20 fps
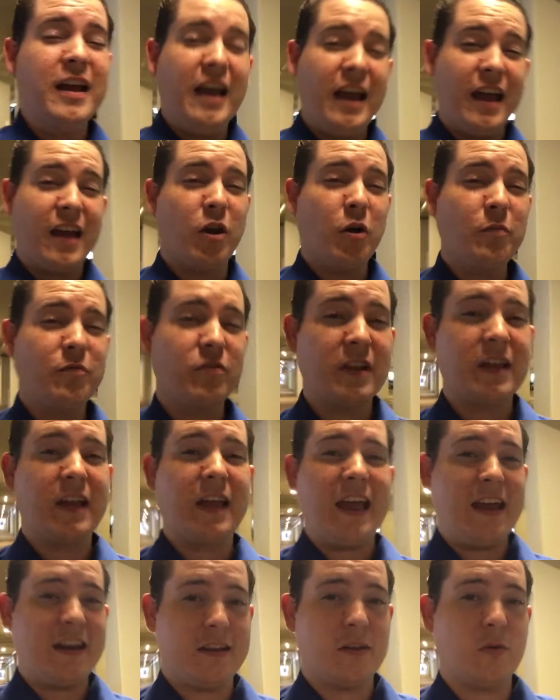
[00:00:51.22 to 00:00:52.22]
and hopefully
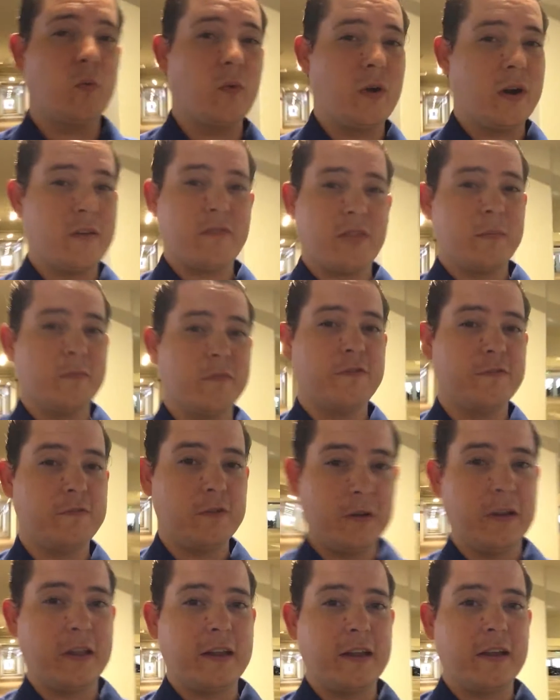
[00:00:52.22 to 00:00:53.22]
edit one of them
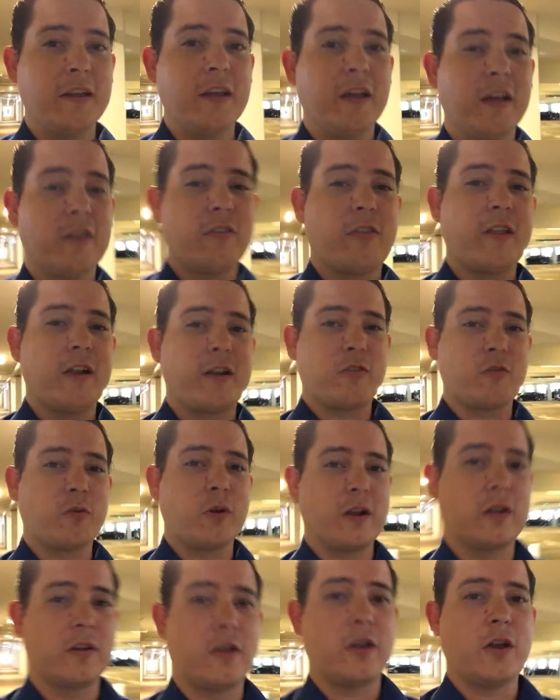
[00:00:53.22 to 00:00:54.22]
fully so that it's
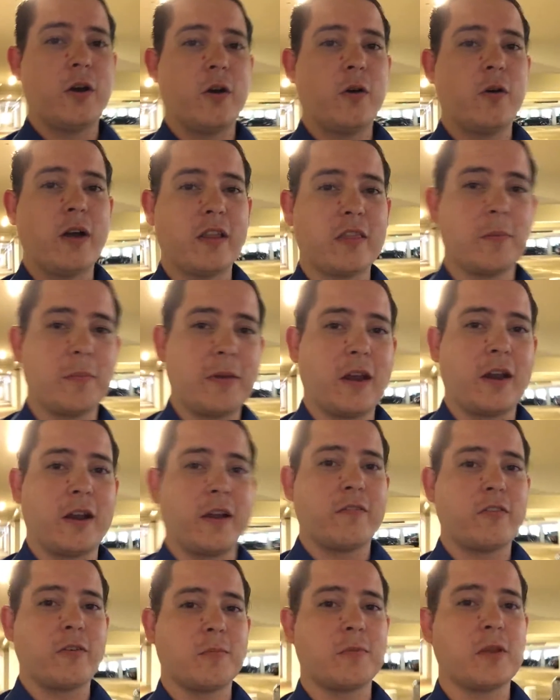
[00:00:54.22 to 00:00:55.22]
ready to go at the beginning
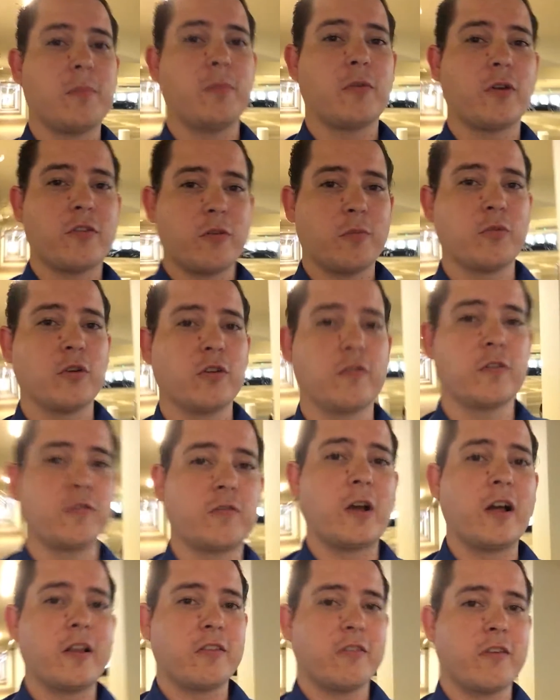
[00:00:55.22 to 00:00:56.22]
of September as a proof of
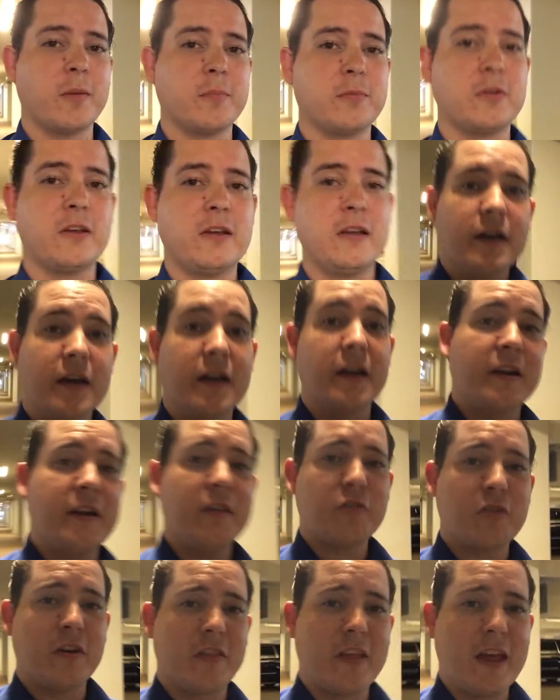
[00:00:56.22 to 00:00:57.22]
concept. In
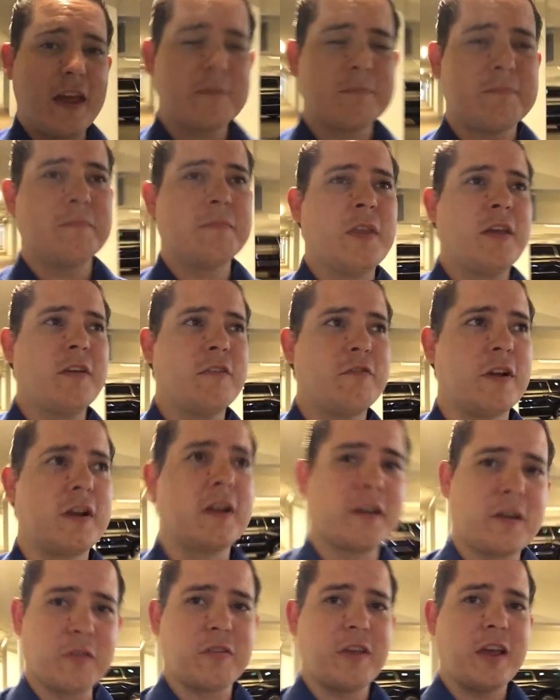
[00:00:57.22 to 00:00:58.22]
addition to that, fun
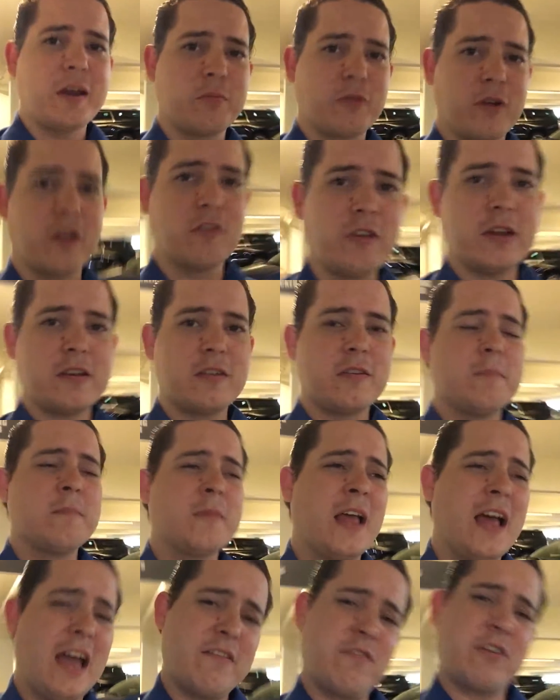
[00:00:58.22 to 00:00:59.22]
little side project,
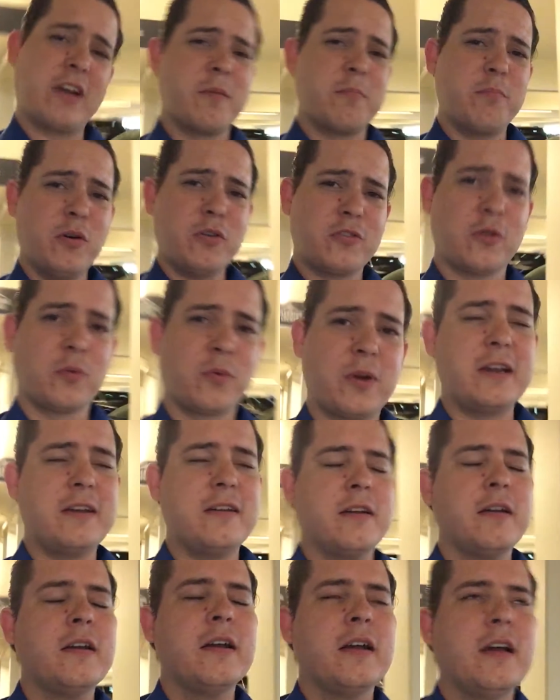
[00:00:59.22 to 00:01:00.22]
I've got a book to read,
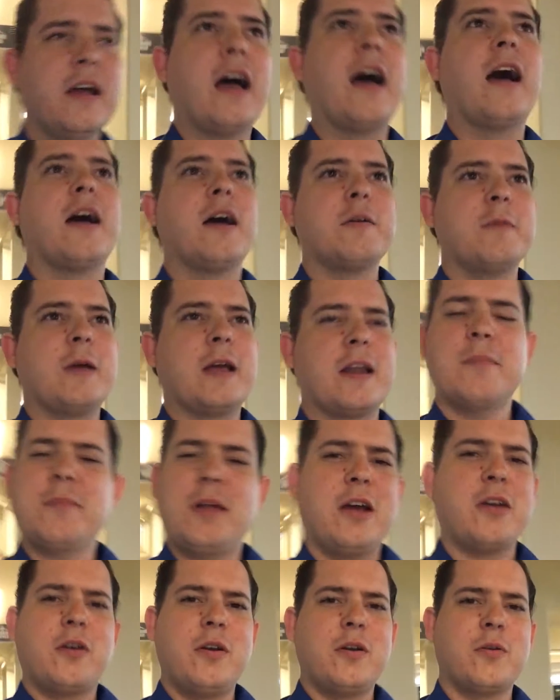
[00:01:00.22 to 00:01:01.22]
and I'm
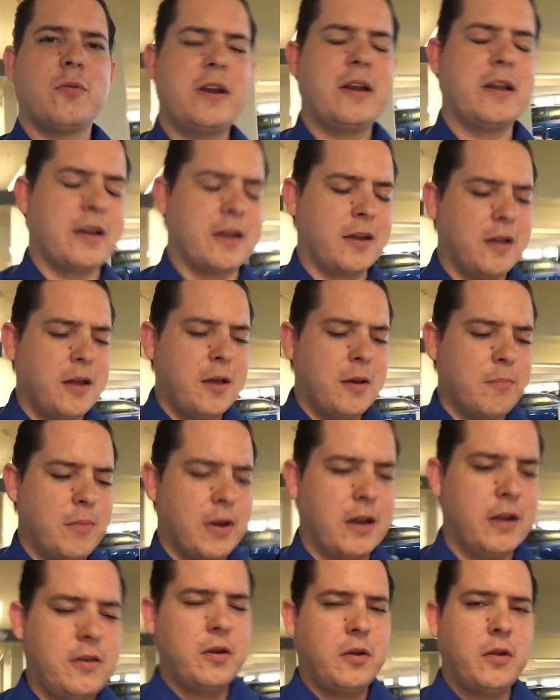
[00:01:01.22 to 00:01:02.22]
not good at reading,
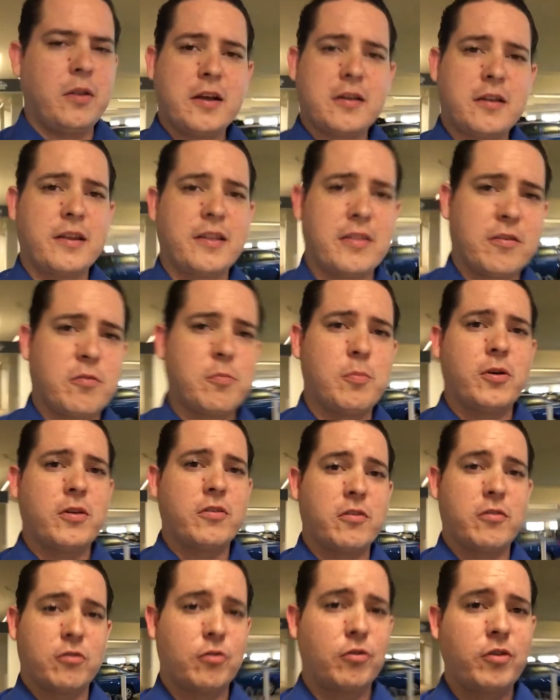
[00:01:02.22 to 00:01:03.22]
but luckily this book is
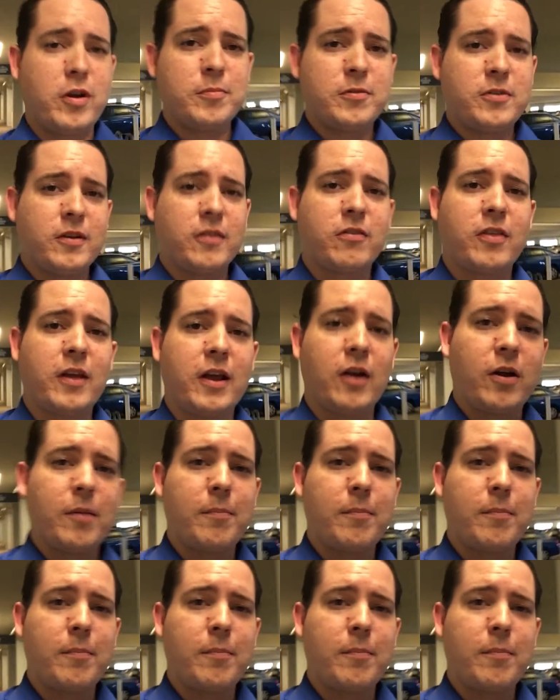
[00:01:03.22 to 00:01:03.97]
a script. It's the Harry